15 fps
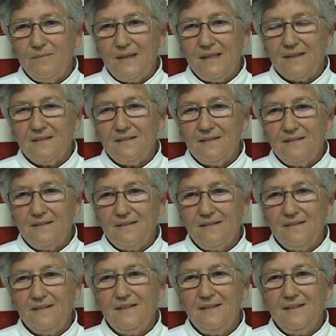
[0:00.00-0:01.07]
model
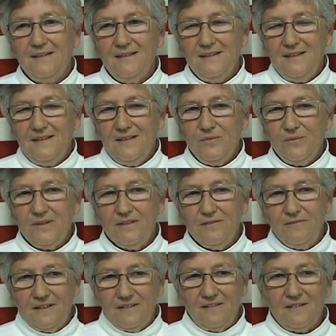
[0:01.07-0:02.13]
with the
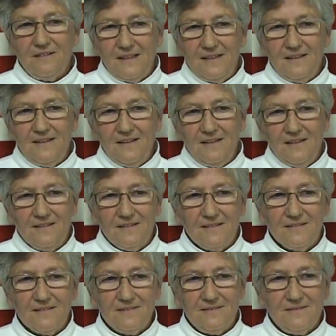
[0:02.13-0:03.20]
fixed landing
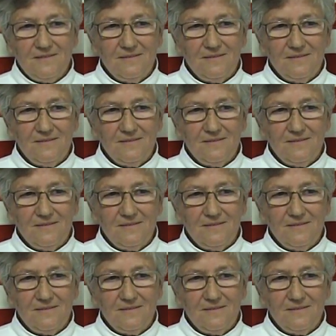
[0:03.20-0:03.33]
gear,